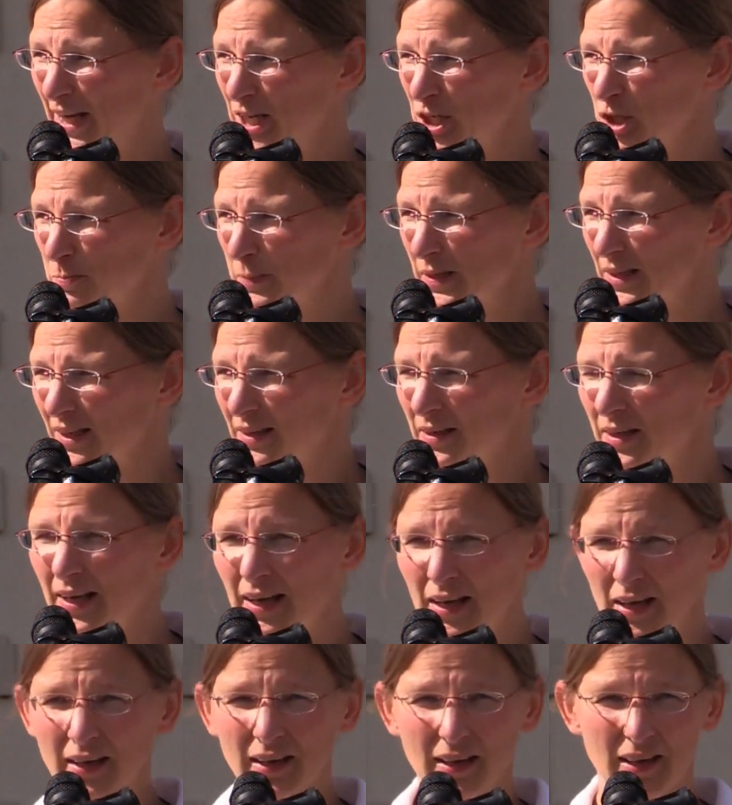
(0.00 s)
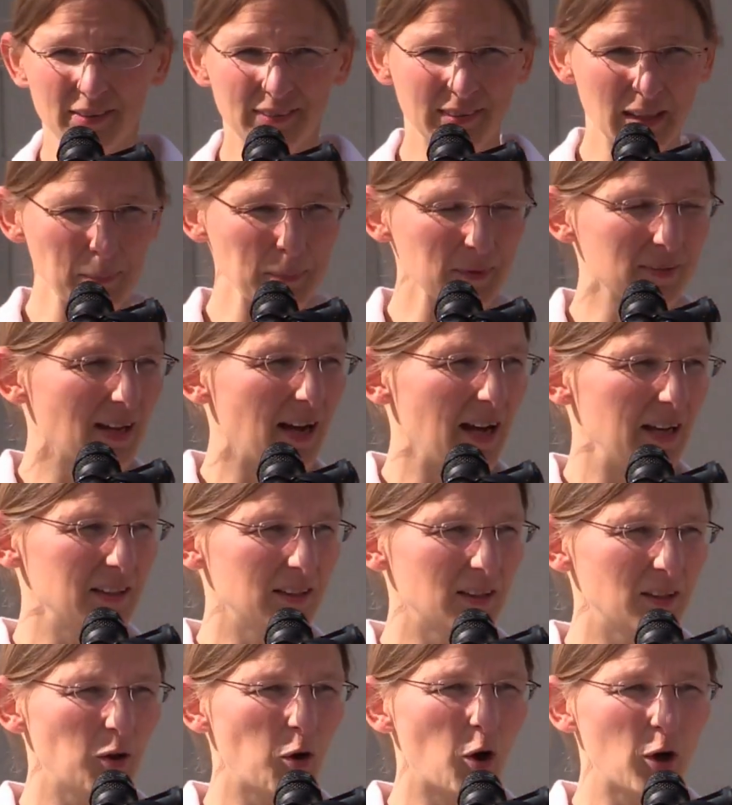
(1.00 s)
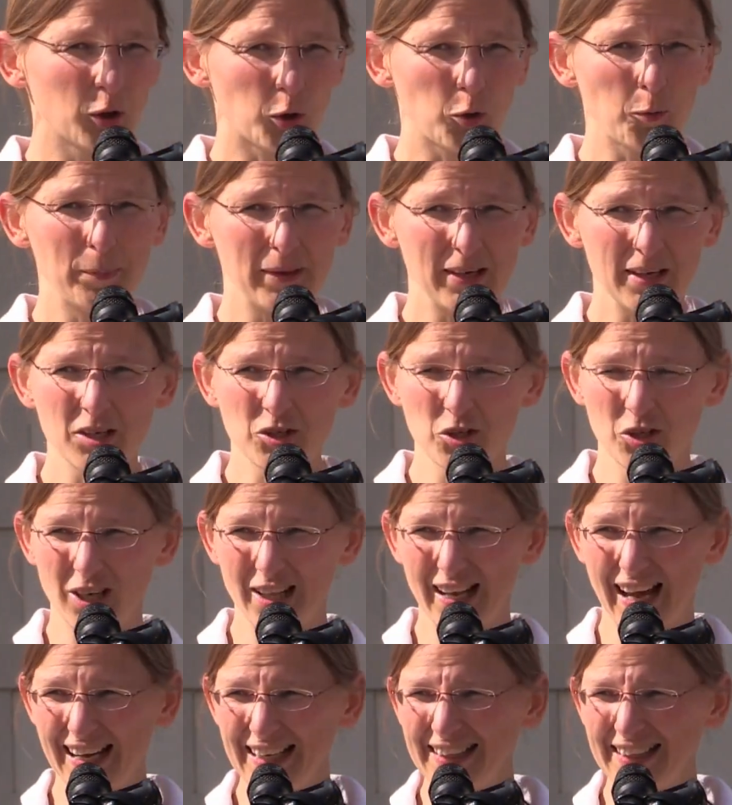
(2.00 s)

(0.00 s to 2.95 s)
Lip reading: I give you an example. For example,